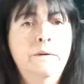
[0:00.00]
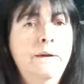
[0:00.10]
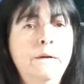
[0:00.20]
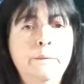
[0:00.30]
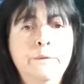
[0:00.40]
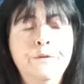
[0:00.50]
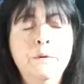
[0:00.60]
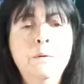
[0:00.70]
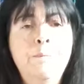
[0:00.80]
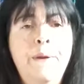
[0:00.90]
I was too
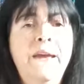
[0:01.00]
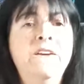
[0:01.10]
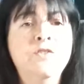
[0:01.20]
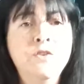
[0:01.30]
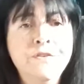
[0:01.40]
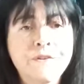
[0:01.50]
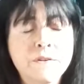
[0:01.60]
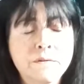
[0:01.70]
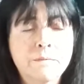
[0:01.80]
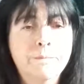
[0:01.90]
impatient.
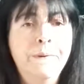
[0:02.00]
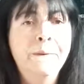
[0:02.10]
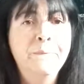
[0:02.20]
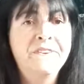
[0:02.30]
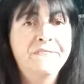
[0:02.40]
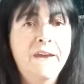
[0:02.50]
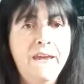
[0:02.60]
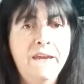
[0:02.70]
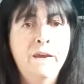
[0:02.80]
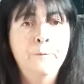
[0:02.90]
Big
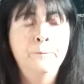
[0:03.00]
mistake.